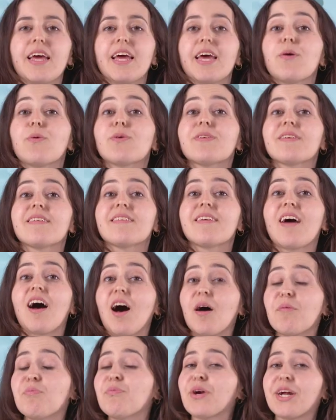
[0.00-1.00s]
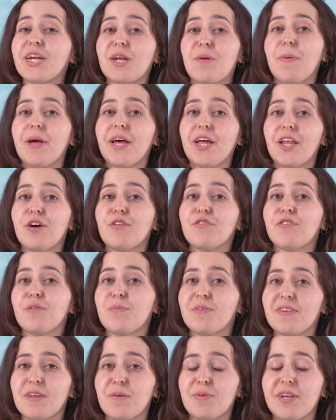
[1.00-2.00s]
It was a top rated pillow
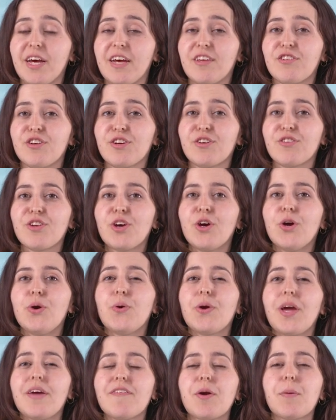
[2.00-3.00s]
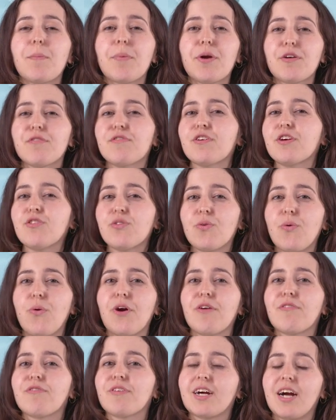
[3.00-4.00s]
from sleep testers, who gave it a perfect
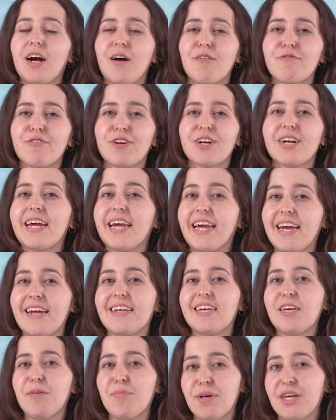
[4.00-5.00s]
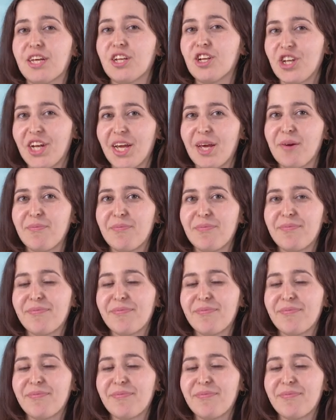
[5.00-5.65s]
score for comfort and keeping its shape.